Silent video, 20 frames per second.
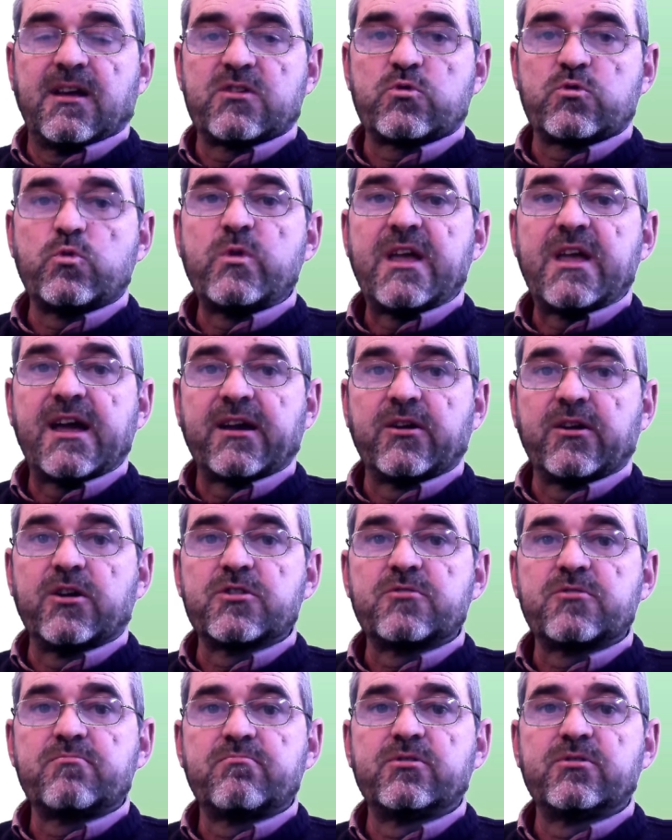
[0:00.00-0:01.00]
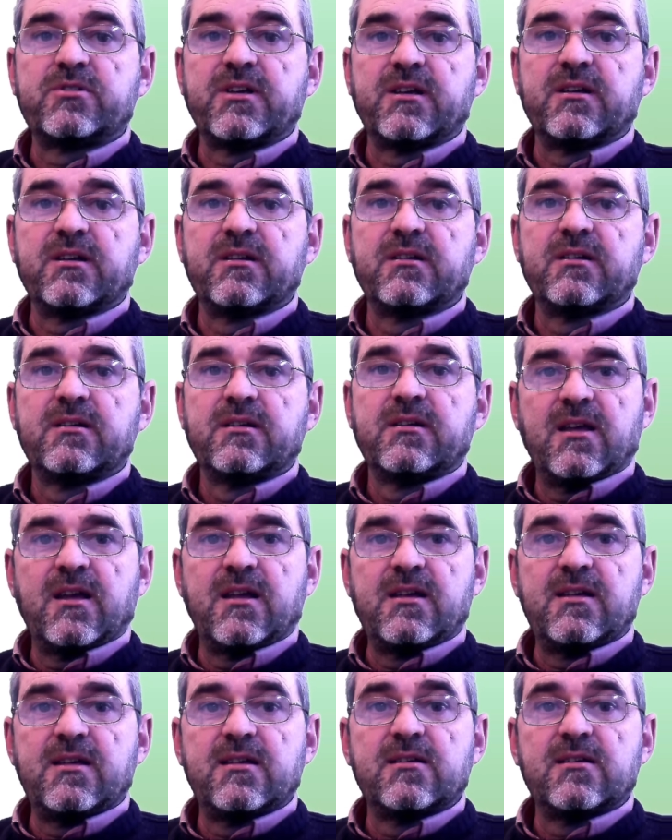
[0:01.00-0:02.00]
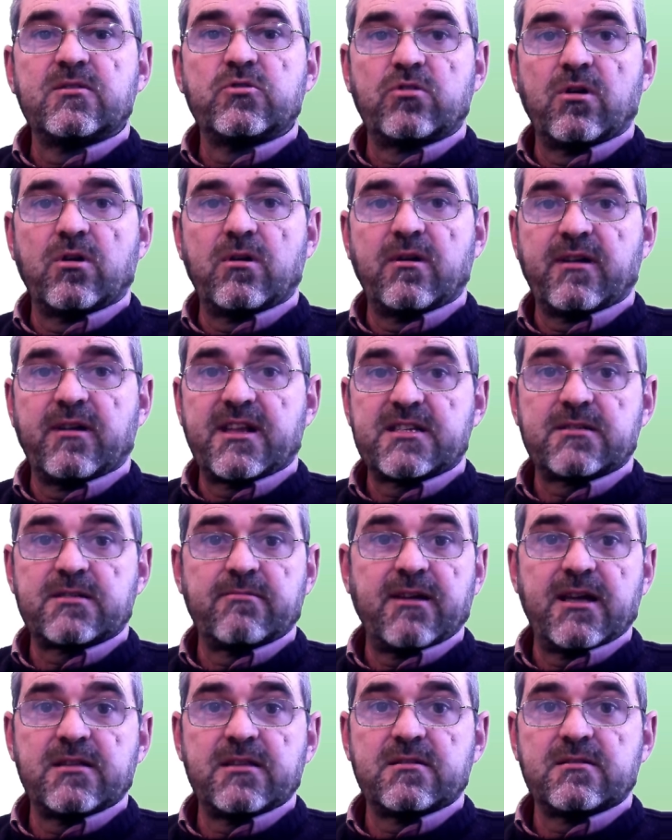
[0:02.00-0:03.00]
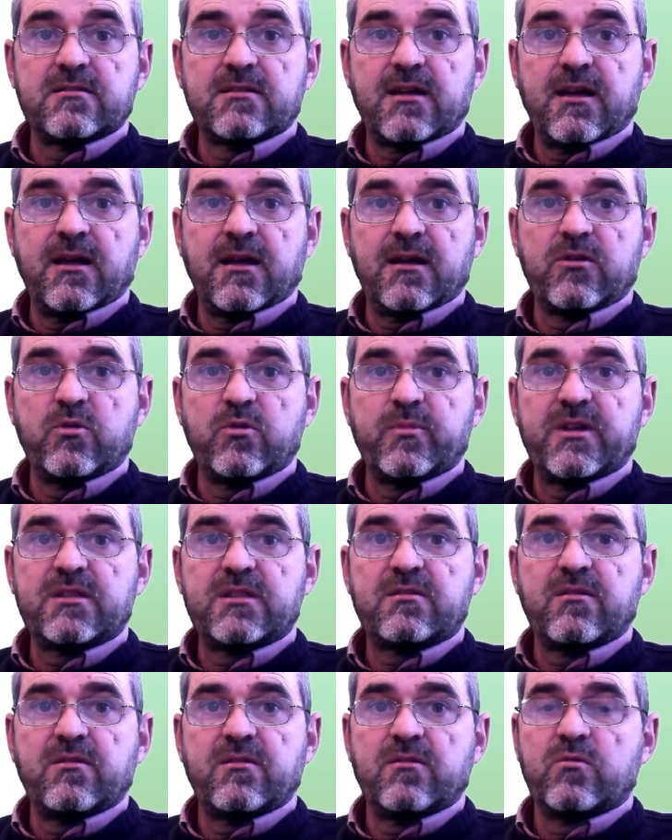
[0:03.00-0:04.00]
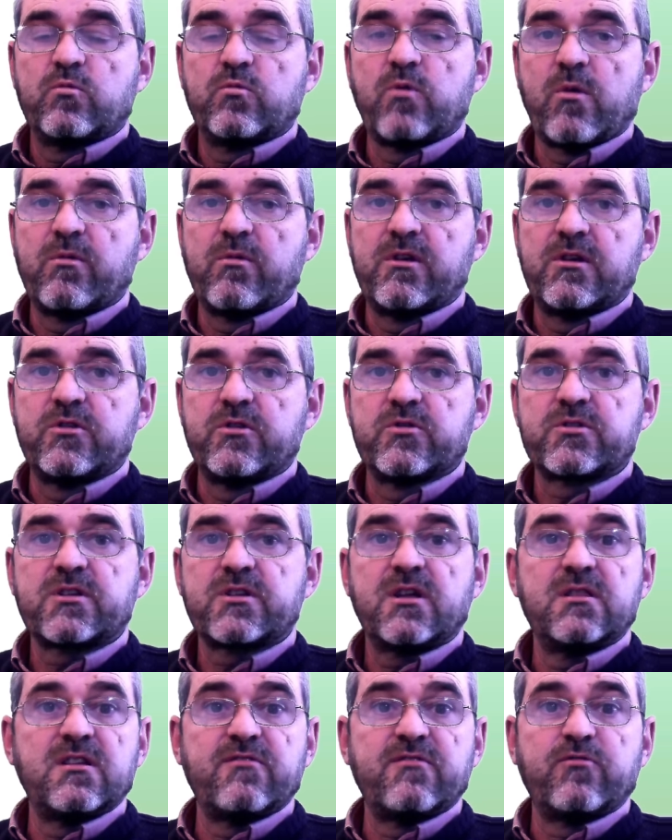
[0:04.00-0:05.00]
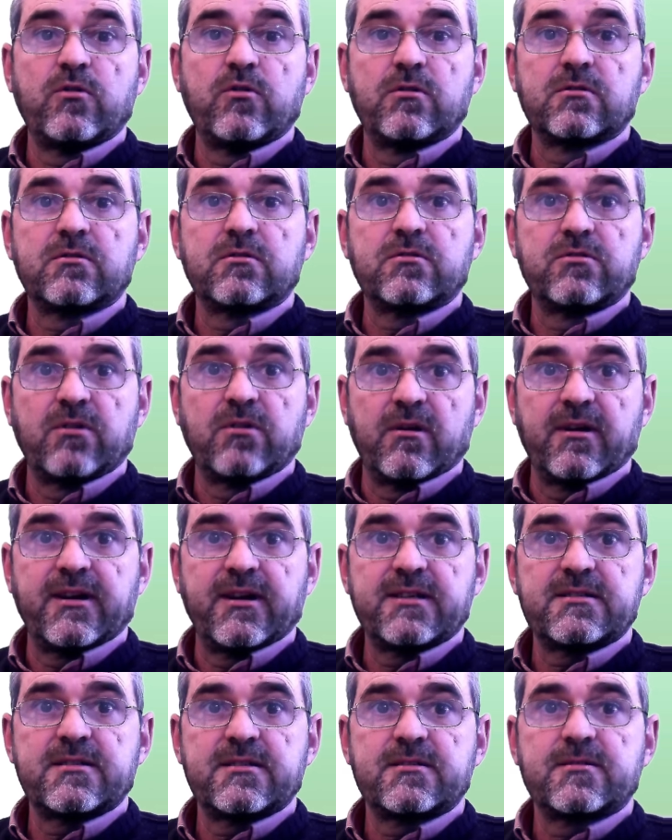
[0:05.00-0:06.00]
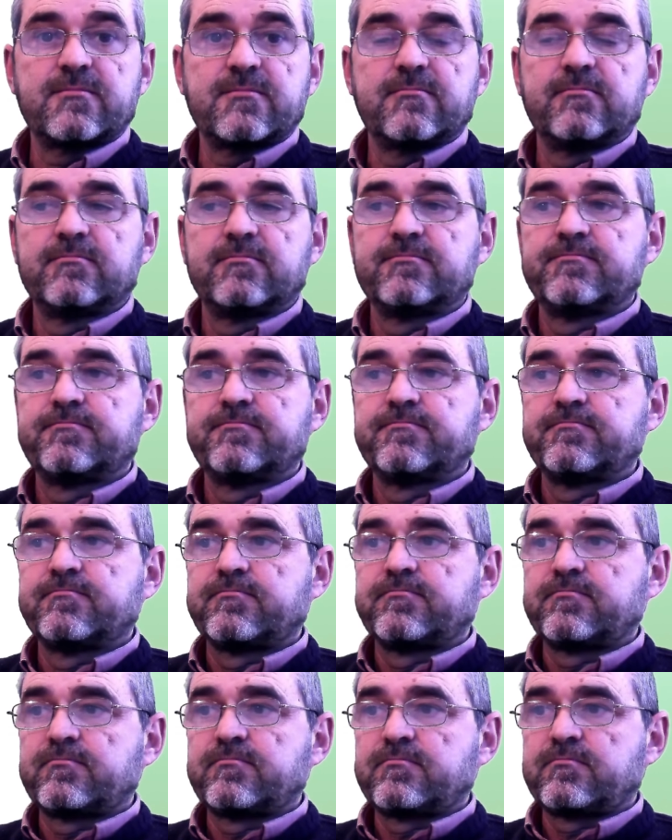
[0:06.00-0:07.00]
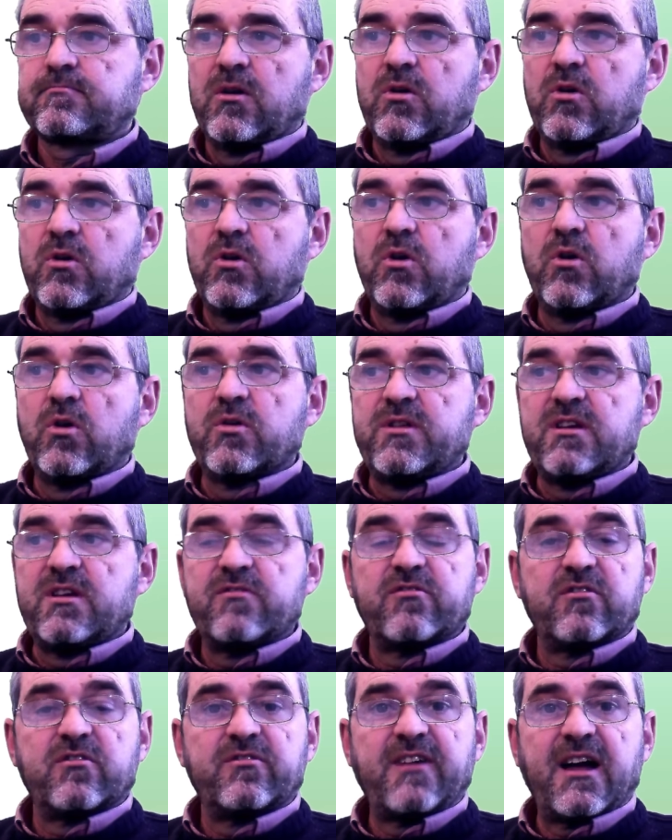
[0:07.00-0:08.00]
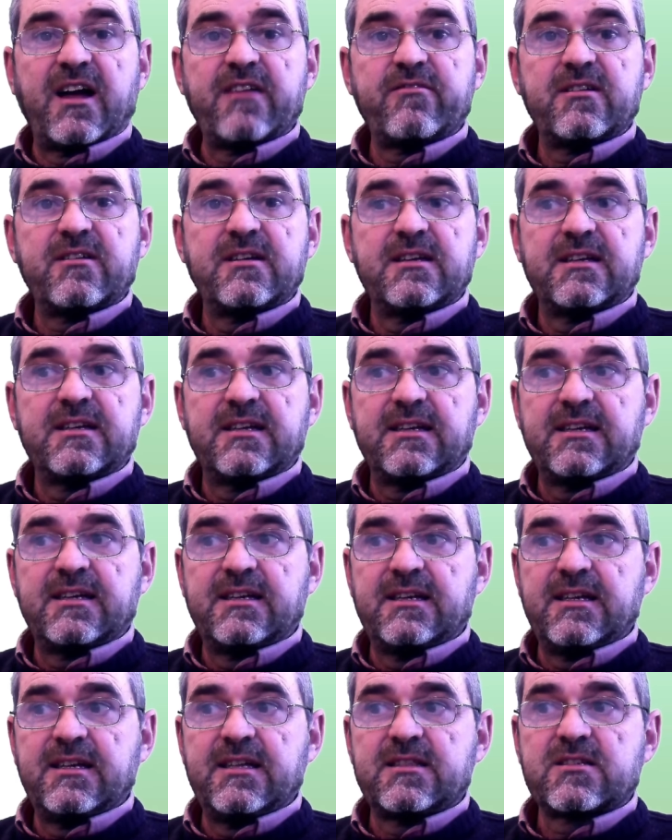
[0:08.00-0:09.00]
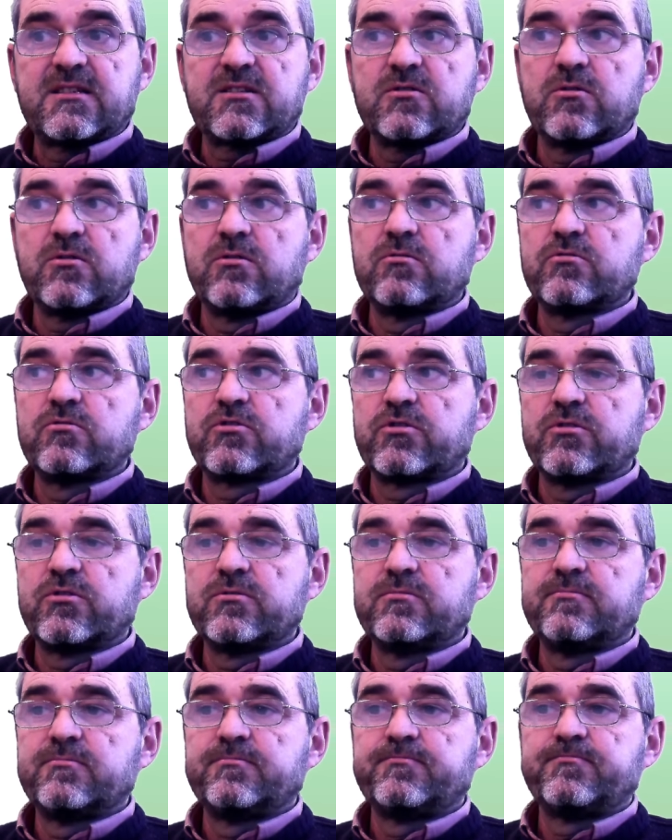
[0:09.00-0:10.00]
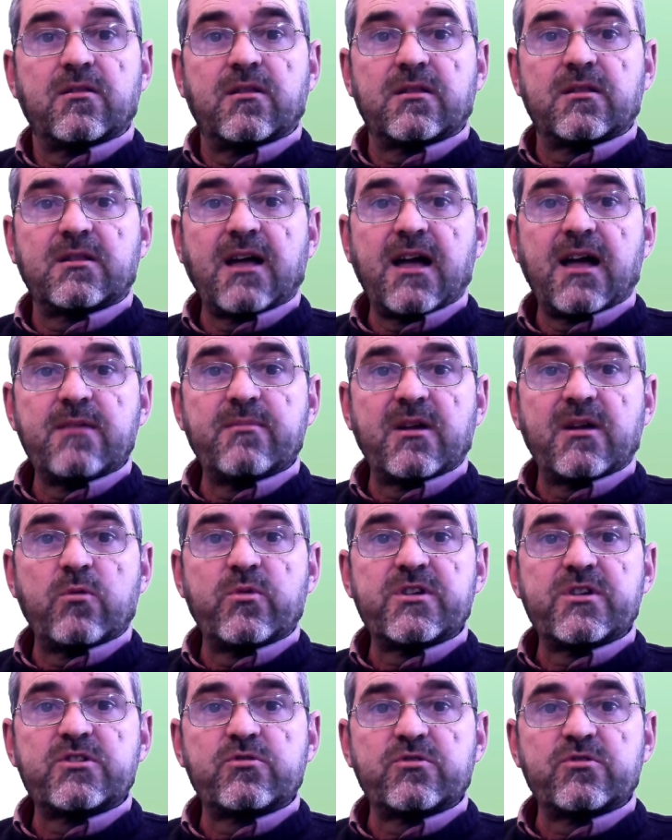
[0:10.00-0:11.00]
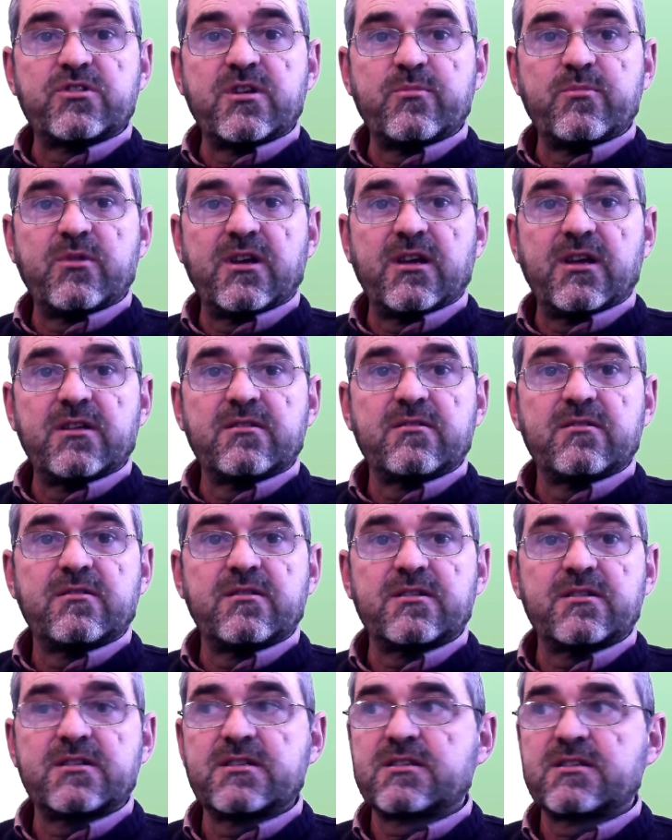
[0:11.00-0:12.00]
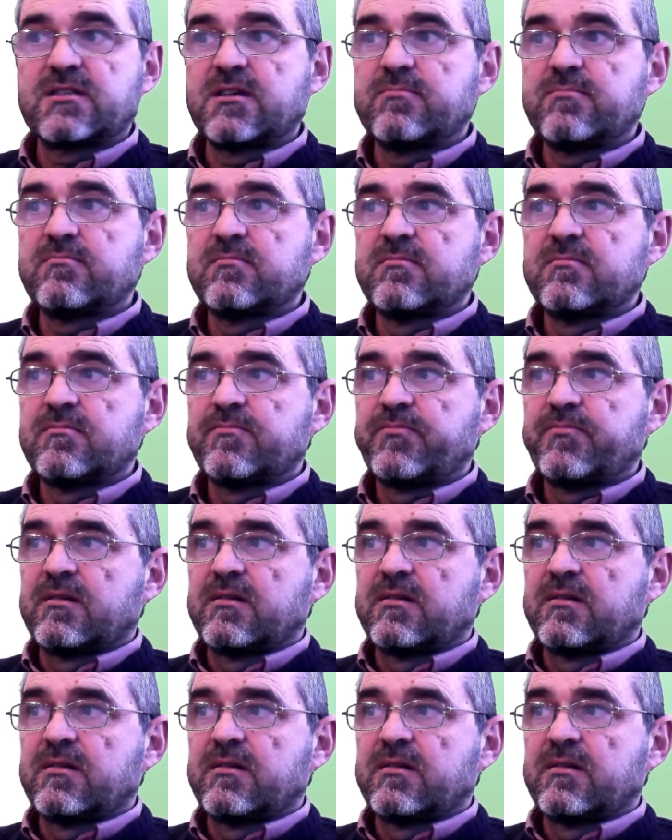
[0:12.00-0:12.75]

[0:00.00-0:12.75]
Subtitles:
As we are not putting any tolerance-related argument, we will use default tolerances. ODE45 needs also the time I wish to simulate the system.